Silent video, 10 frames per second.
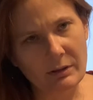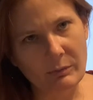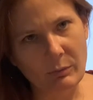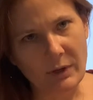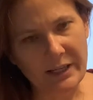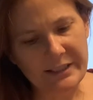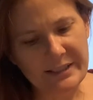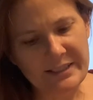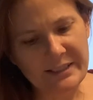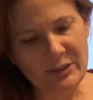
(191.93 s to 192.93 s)
Why
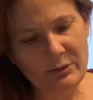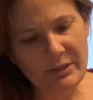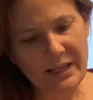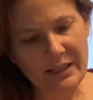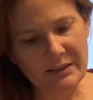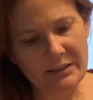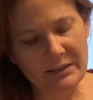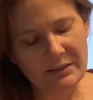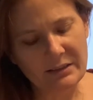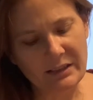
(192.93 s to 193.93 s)
does he do that?
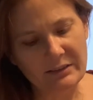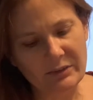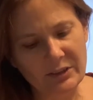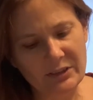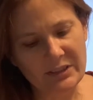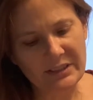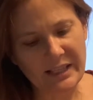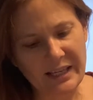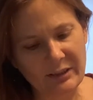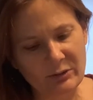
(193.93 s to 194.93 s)
Ava looks
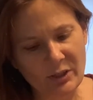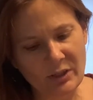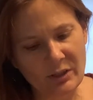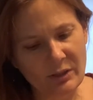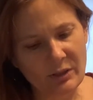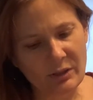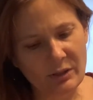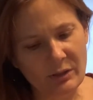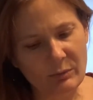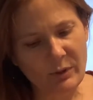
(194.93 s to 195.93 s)
down.
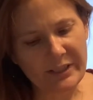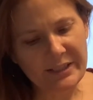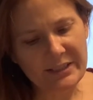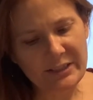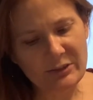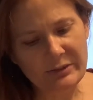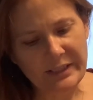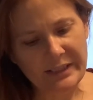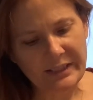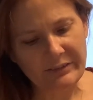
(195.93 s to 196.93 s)
Why does he do
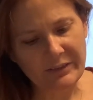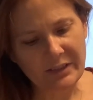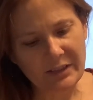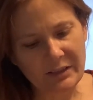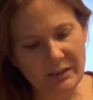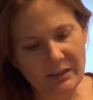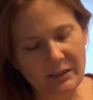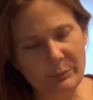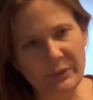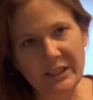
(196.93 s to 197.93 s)
that, Ava?
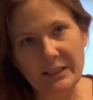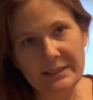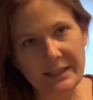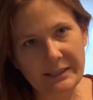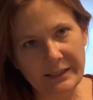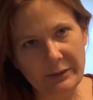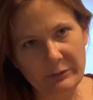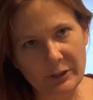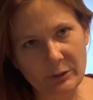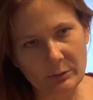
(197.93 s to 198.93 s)
Because I love
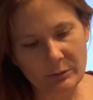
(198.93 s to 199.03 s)
you.